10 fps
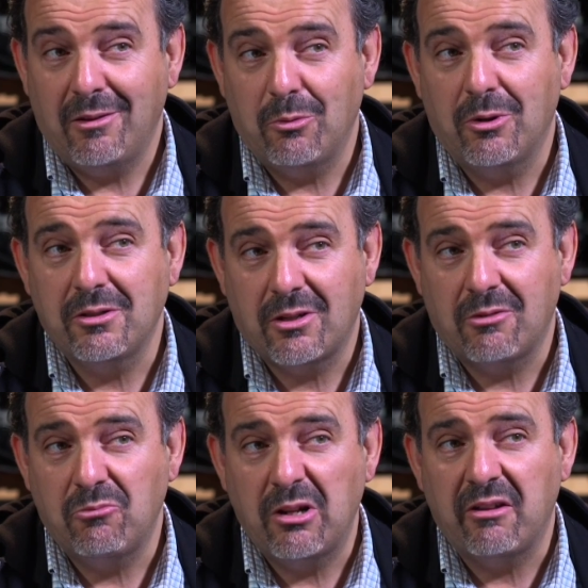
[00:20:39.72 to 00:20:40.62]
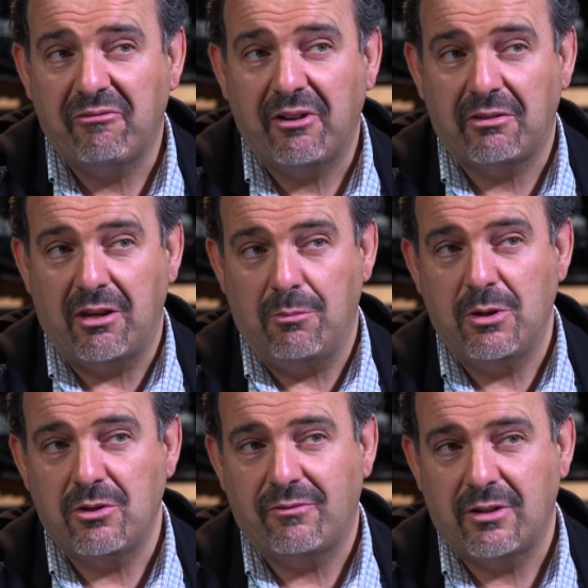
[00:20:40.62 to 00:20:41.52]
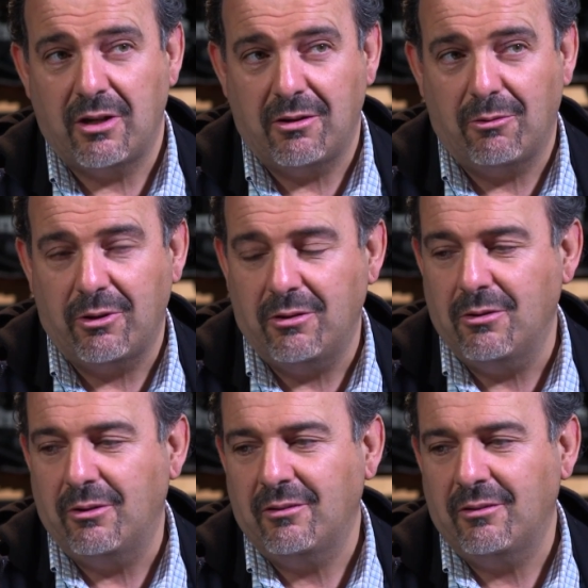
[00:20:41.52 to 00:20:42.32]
otherwise you can really affect the image if you don't know what you're doing.